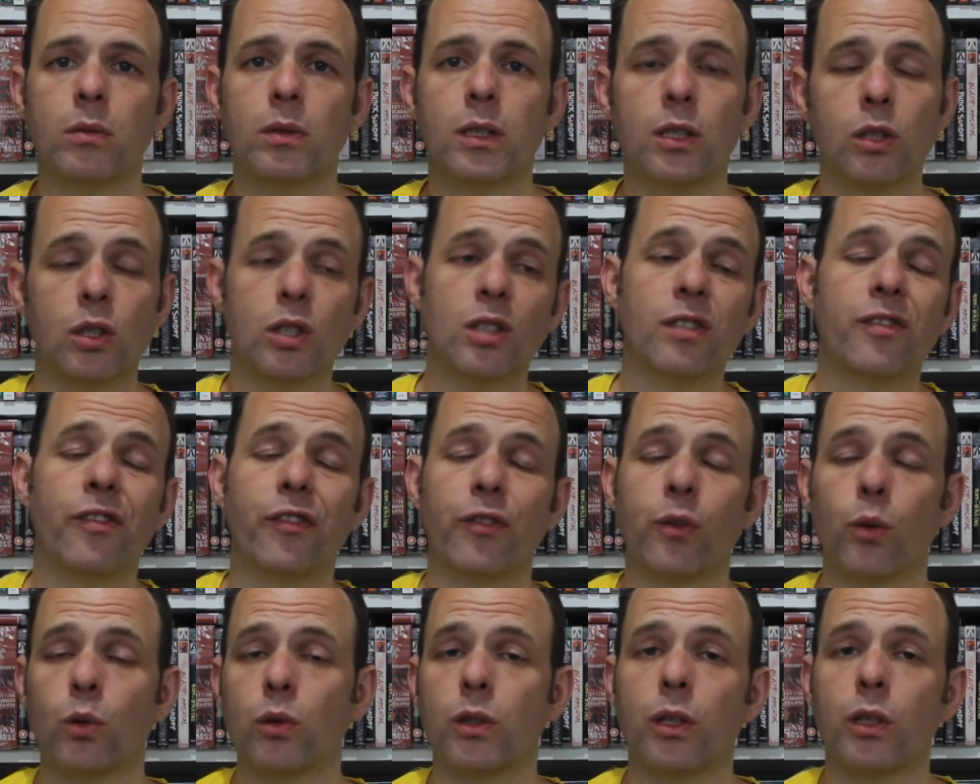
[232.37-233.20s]
He's just
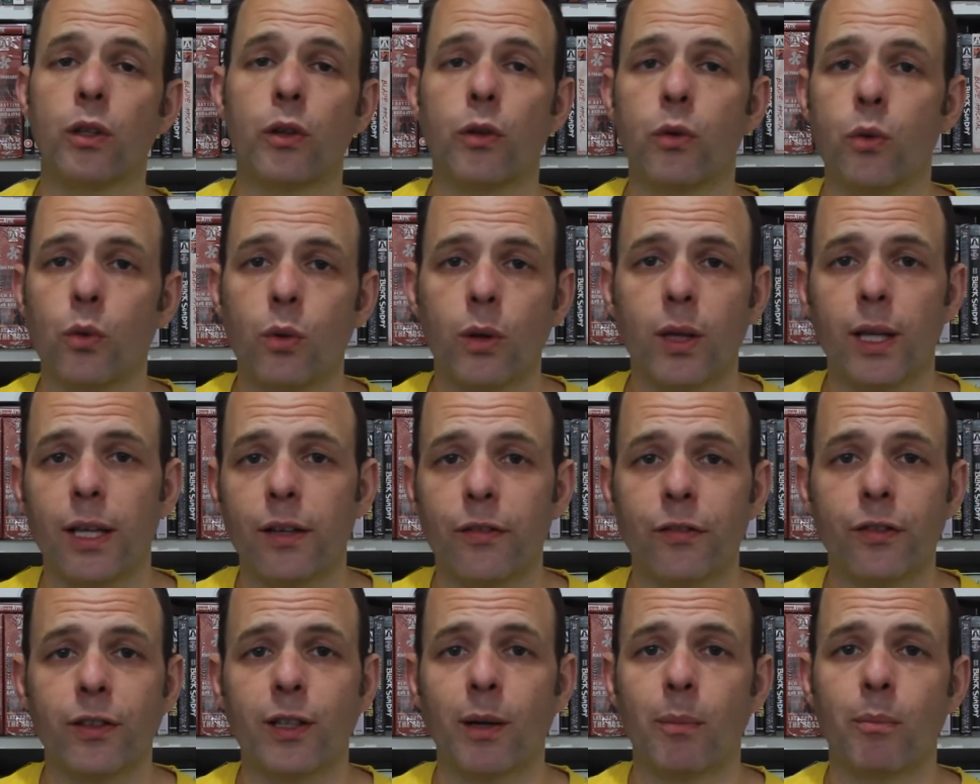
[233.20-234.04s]
floating through
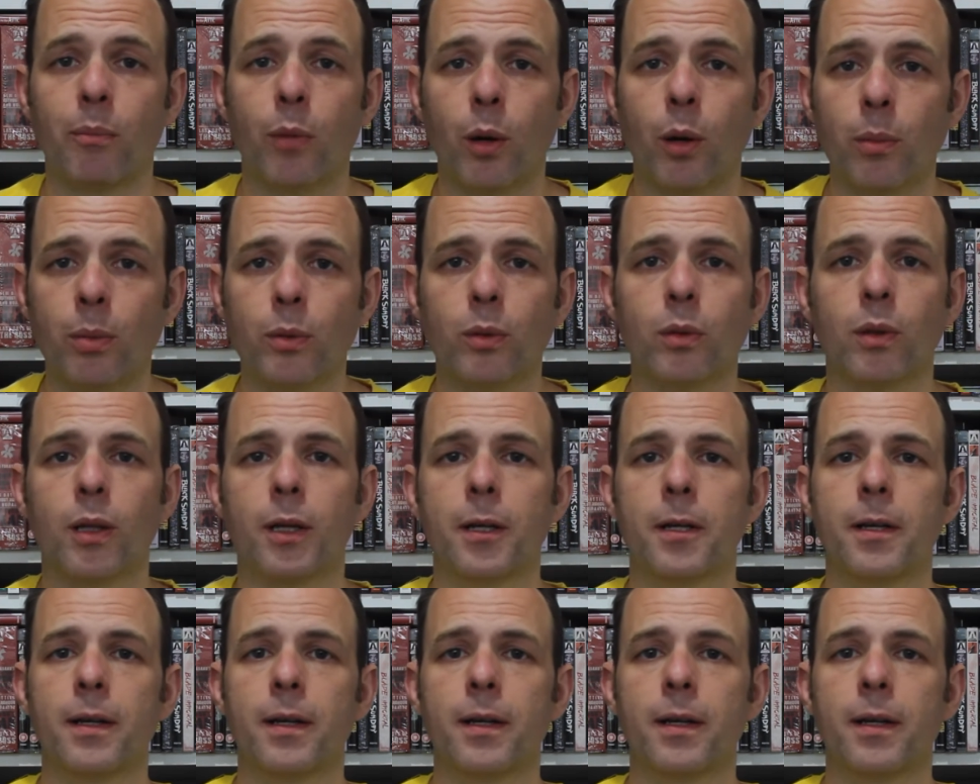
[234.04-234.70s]
life in a bubble,